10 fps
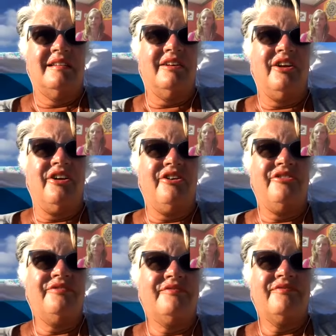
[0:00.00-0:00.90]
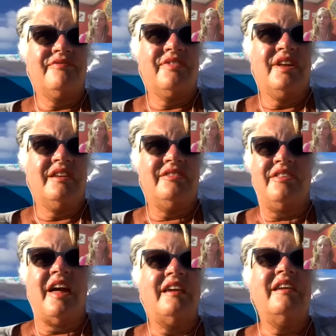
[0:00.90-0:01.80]
you know, to
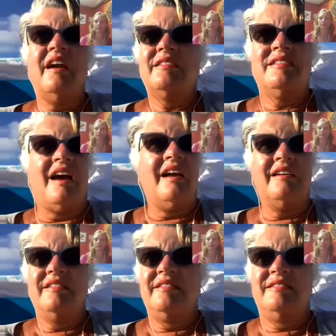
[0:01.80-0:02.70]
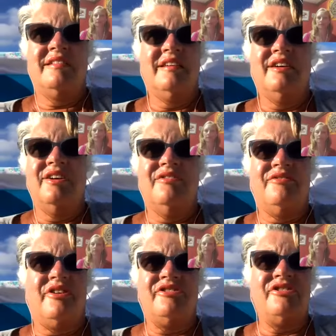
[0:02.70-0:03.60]
that next highest
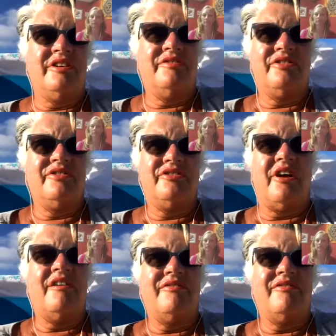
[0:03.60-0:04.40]
version of yourself.